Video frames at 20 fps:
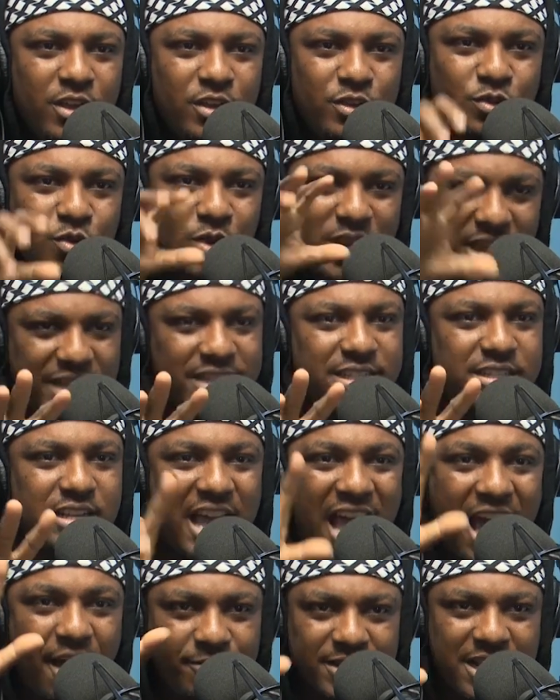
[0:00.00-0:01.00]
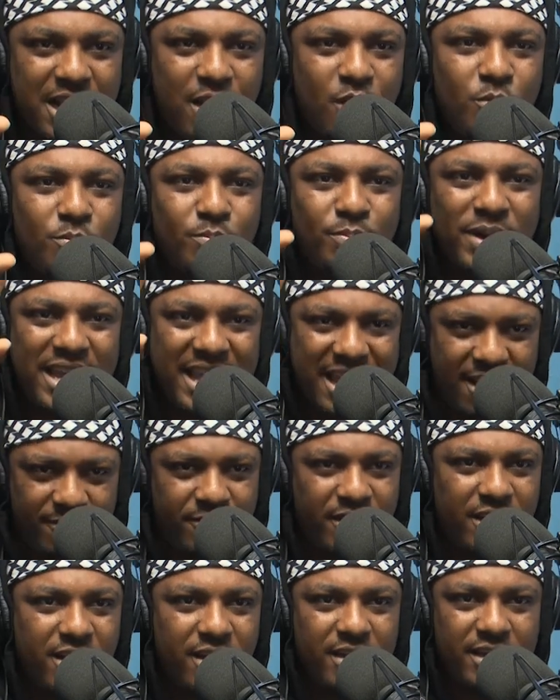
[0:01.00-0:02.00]
So yes, Halftown Play
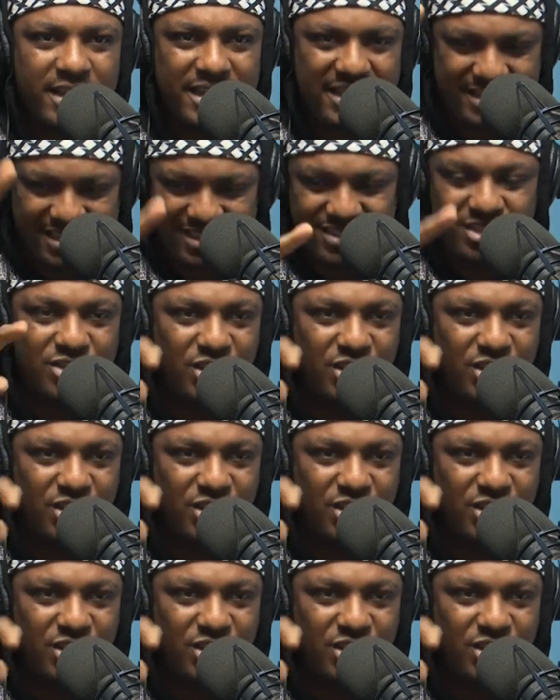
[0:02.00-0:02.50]
Africa. This